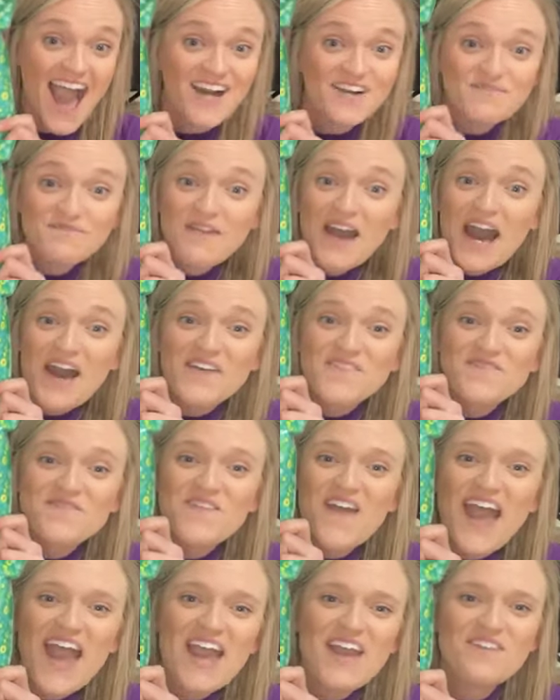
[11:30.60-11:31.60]
my
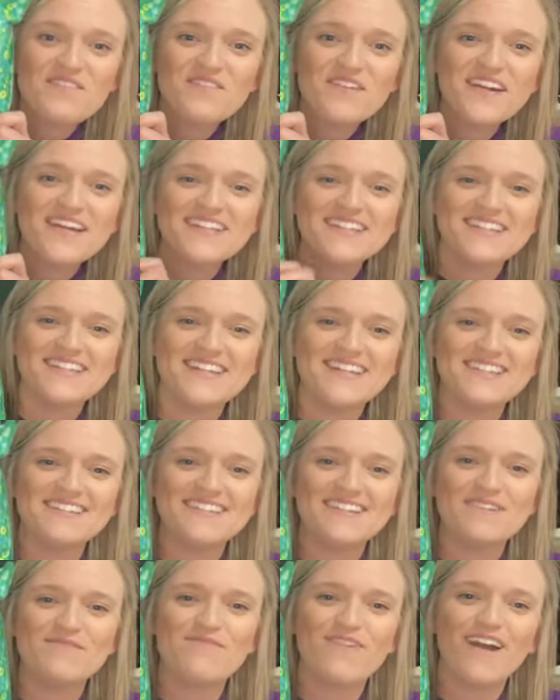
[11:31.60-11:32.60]
favorite
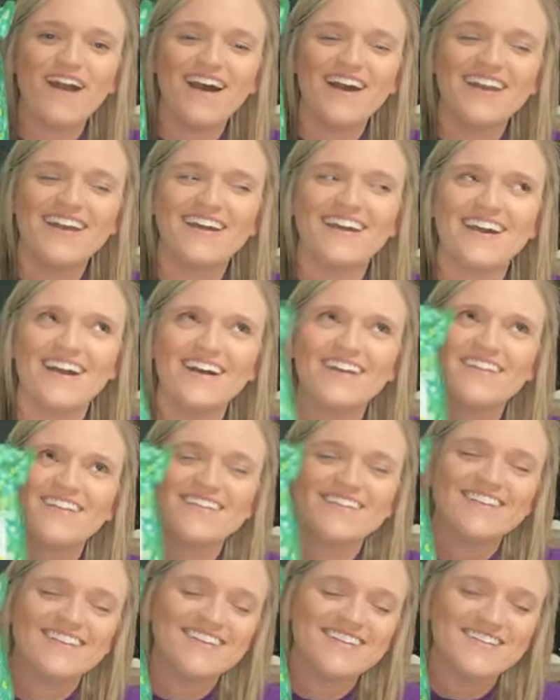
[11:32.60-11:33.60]
Scentsy product
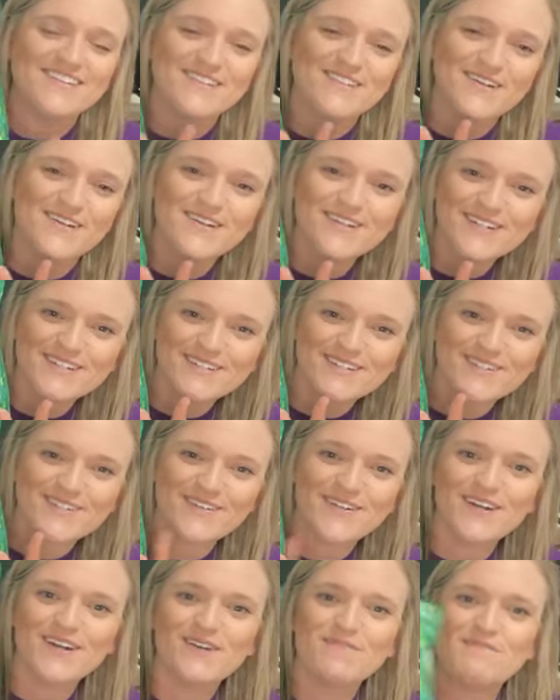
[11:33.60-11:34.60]
other than the sugar
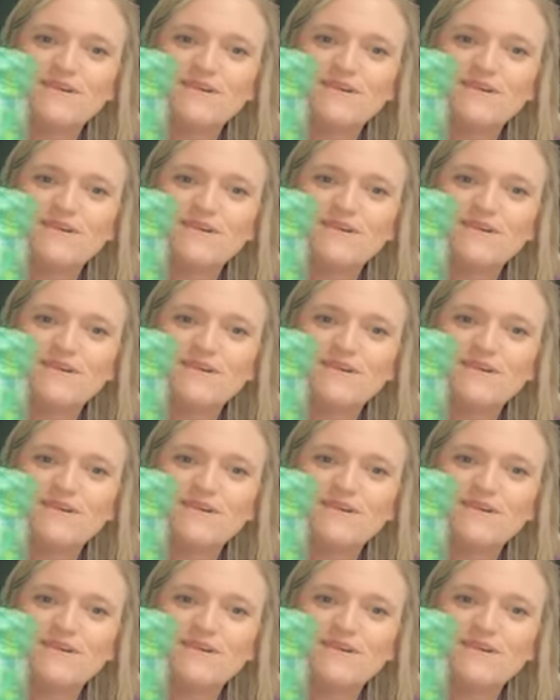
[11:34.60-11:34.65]
scrub,